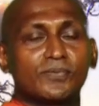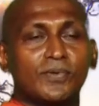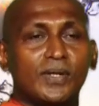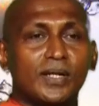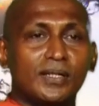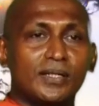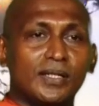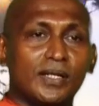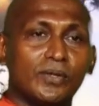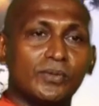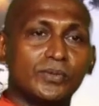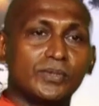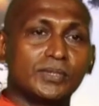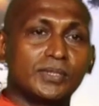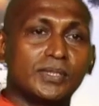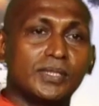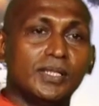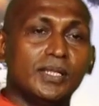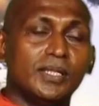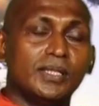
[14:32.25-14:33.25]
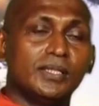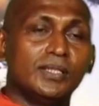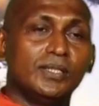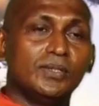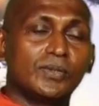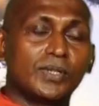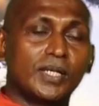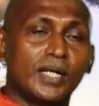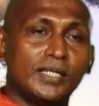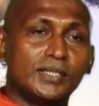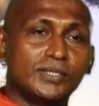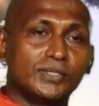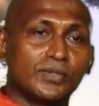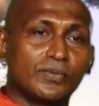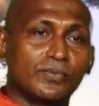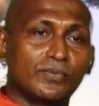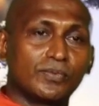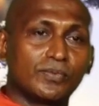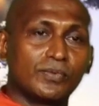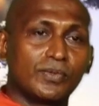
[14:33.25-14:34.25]
find out new kinds
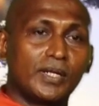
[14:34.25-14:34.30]
of